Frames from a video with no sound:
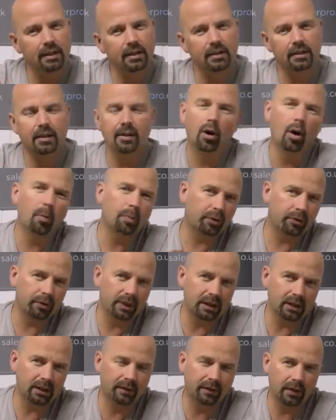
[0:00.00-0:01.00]
is the
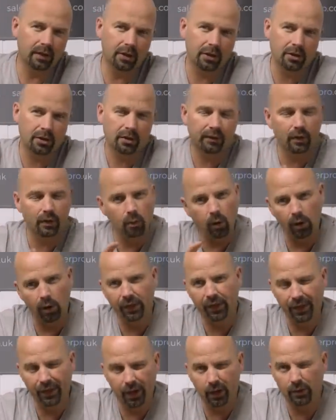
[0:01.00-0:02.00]
upgraded version of the
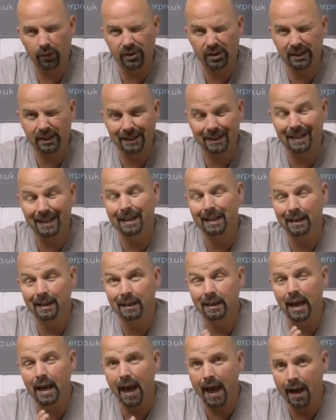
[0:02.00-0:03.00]

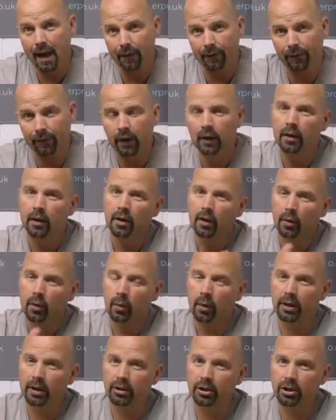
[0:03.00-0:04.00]
1000EF,
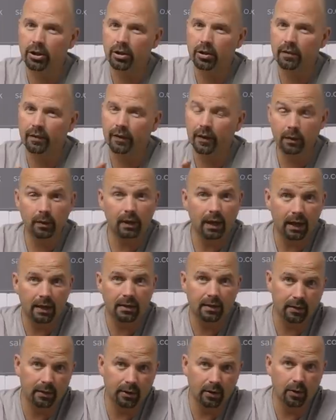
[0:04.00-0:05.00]
which for you
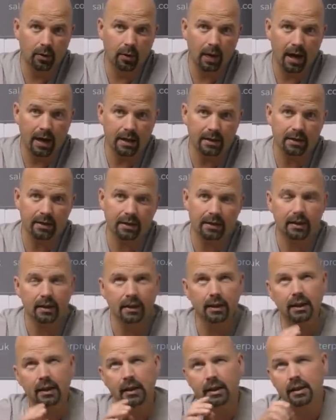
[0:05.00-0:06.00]
guys in the US
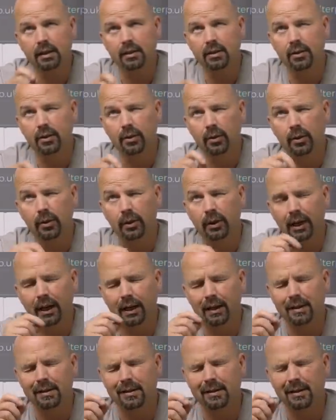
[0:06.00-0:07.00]
is known
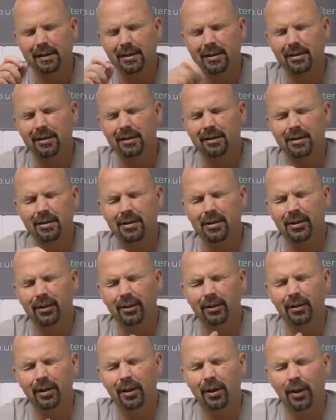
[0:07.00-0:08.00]
as the
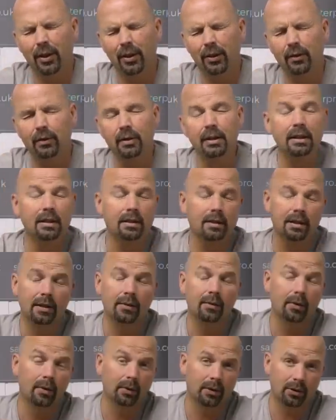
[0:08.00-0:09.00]
SunSun
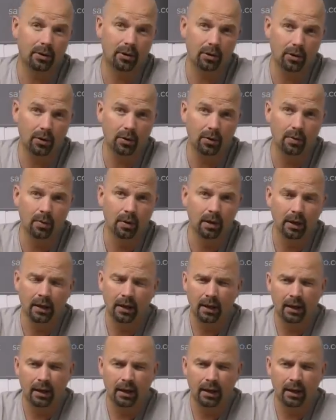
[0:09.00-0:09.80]
302.